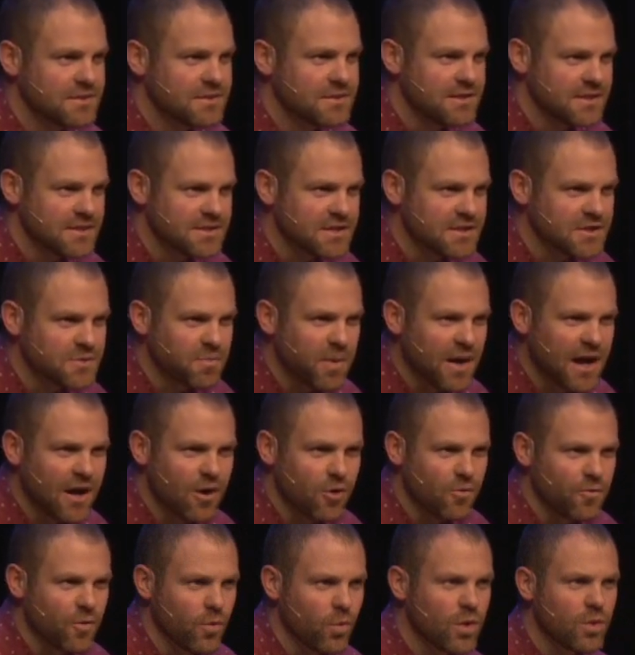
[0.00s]
This is
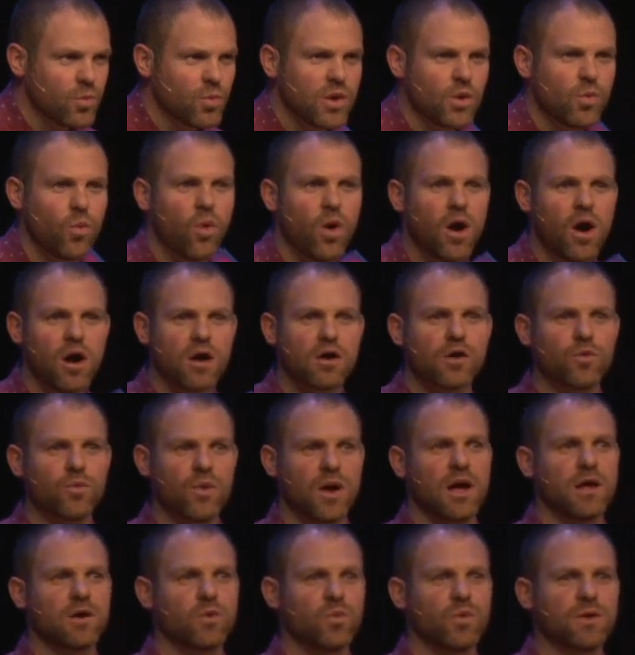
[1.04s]
powerful. When we walk
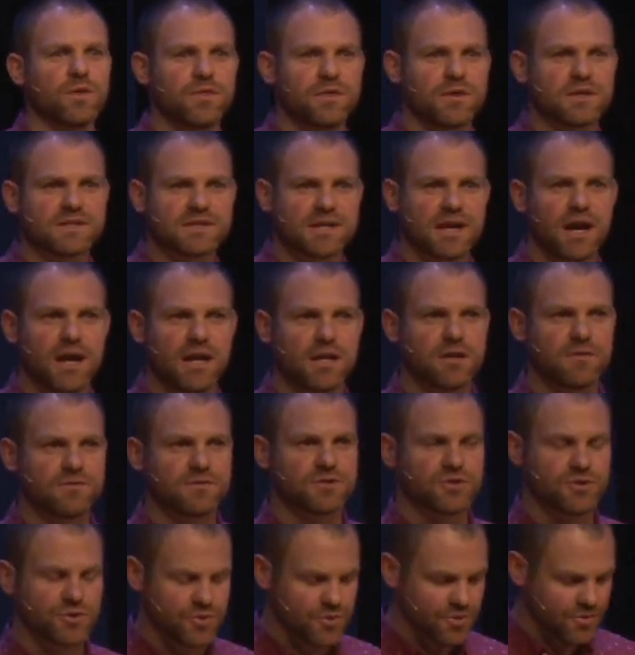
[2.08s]
around with this kind of
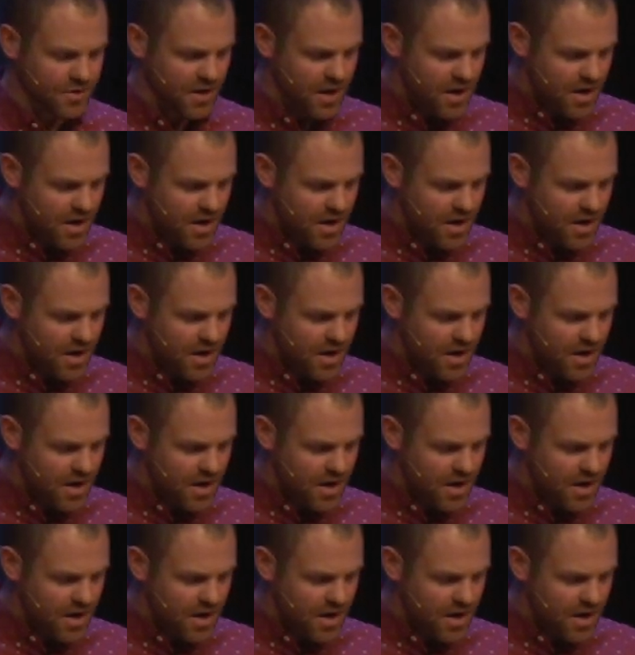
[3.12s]
truth,